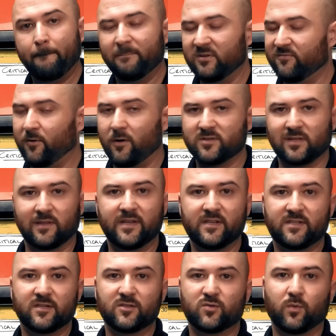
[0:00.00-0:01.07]
You can follow us on
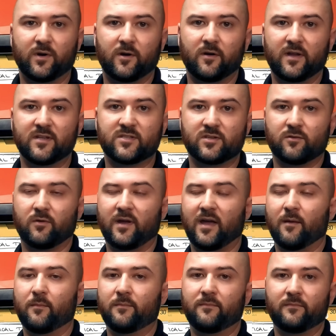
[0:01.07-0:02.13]
LinkedIn, Twitter,
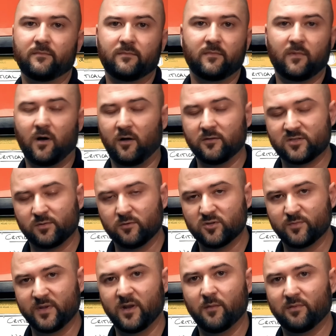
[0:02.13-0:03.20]
Instagram, all the
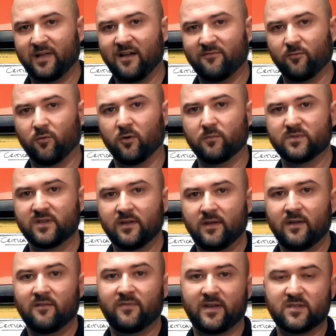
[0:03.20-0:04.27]
social media platforms,
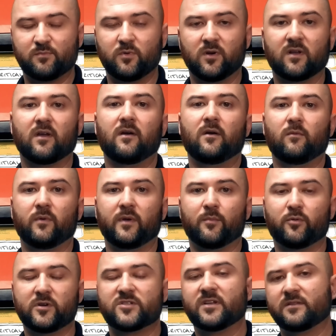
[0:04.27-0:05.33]
Facebook. We
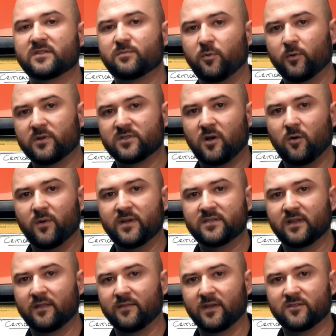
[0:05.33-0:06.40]
appreciate the support as always,
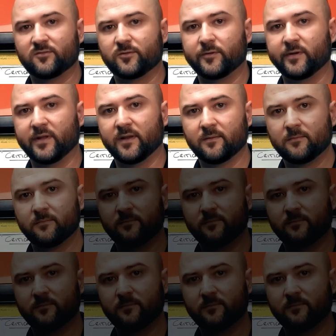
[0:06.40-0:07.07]
and thanks for tuning in.